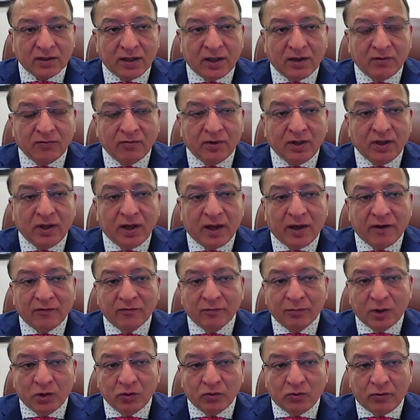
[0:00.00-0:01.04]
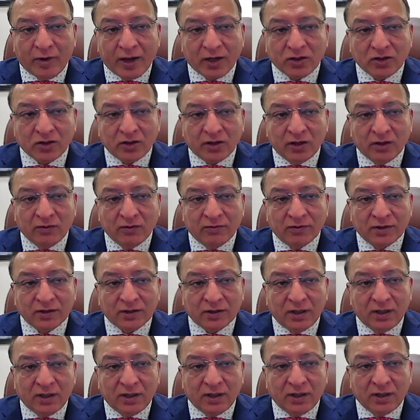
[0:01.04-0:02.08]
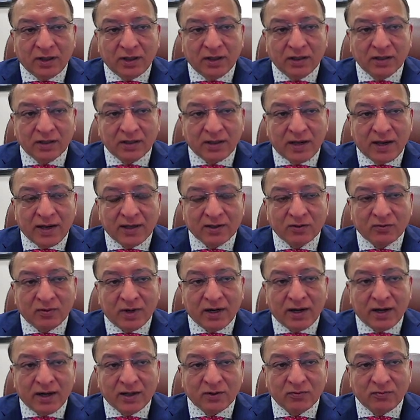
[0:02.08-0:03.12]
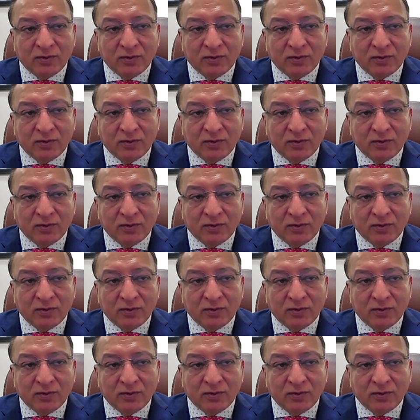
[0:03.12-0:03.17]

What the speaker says: and we have manufacturing facilities as well as